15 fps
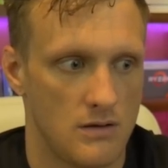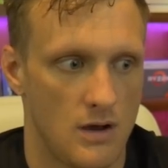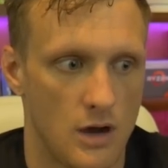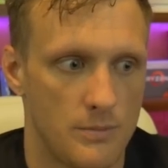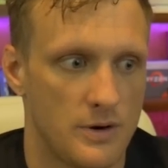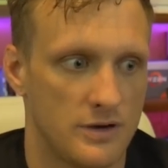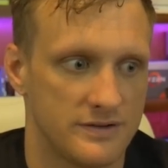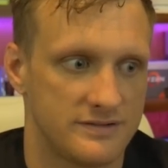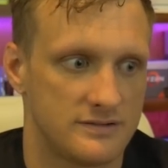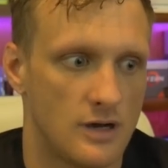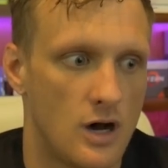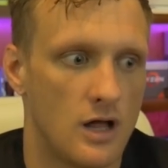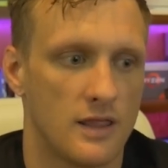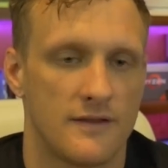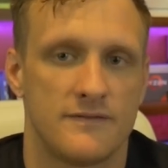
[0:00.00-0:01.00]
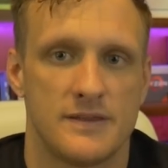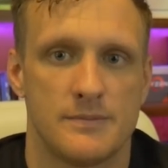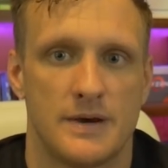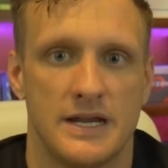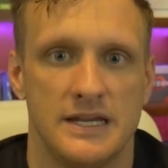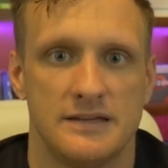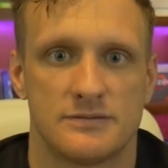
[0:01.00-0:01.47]
almost all of the
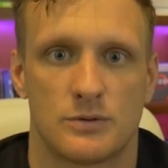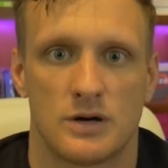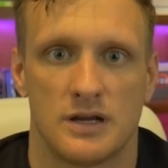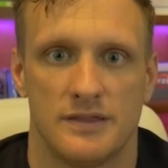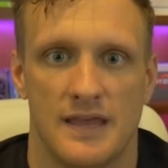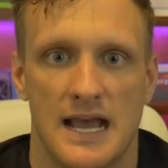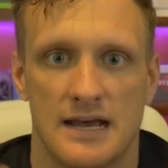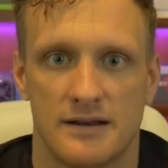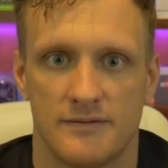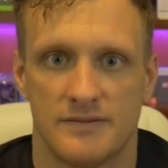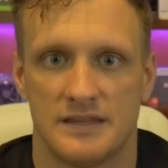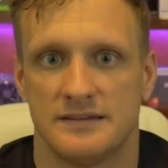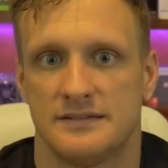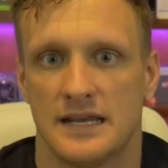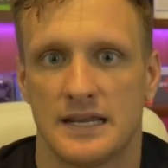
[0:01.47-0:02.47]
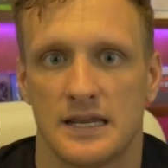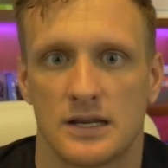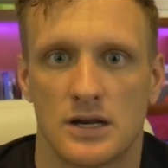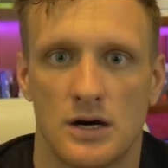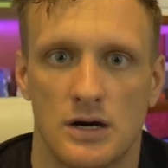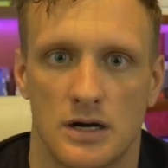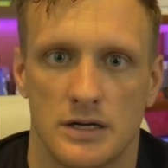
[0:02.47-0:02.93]
money's worth out of the second
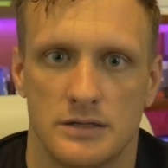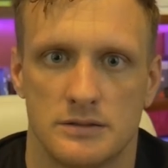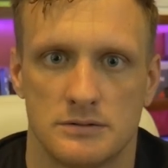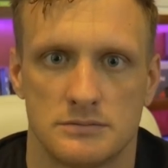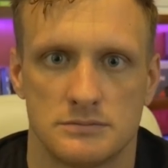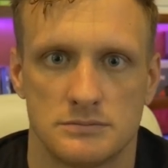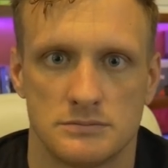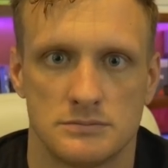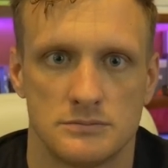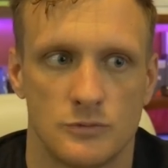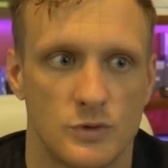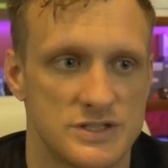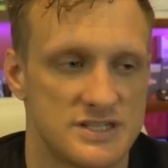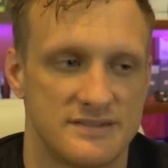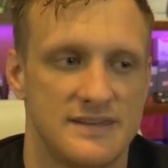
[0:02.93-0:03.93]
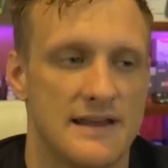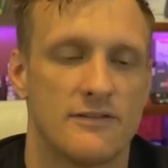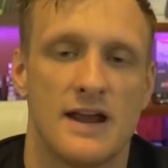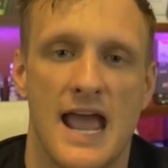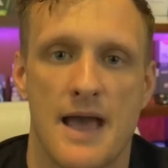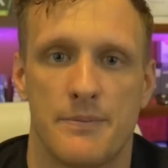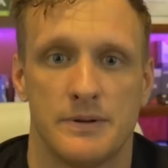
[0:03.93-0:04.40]
card, which has
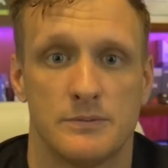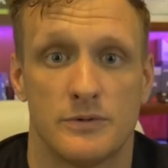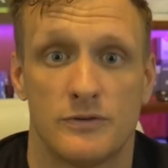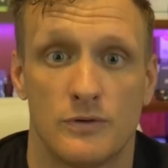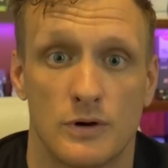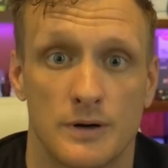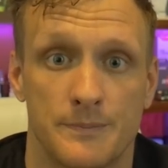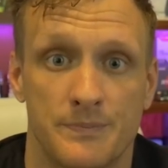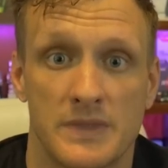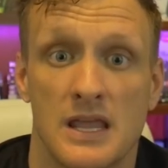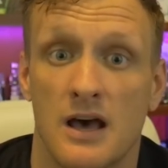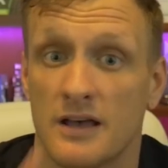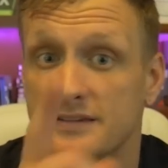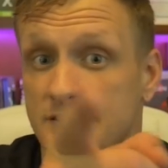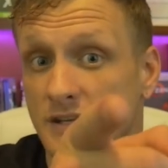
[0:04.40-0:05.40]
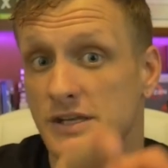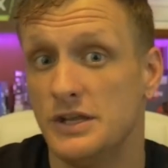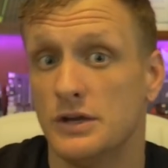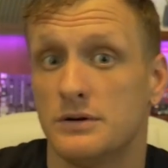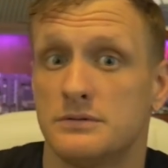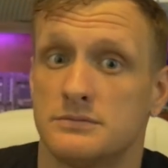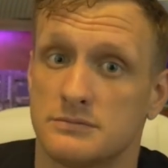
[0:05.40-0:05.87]
never happened before. I'll see
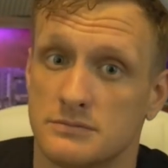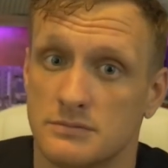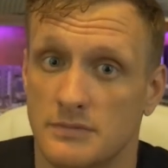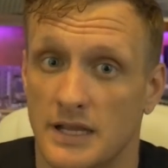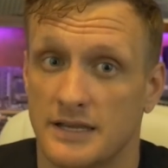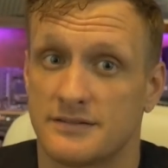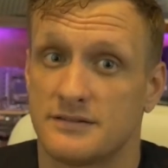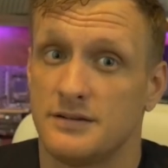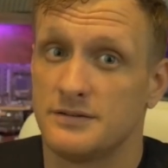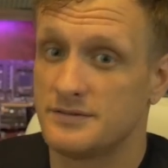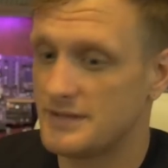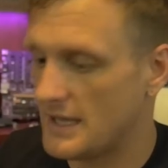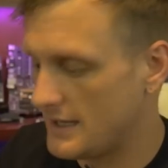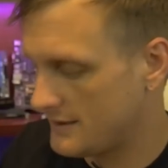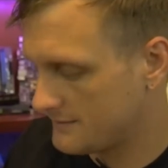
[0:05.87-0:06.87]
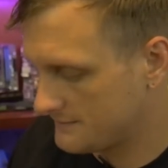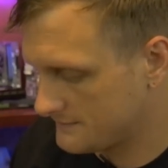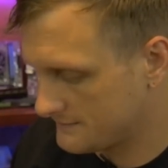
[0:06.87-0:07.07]
you next Tuesday.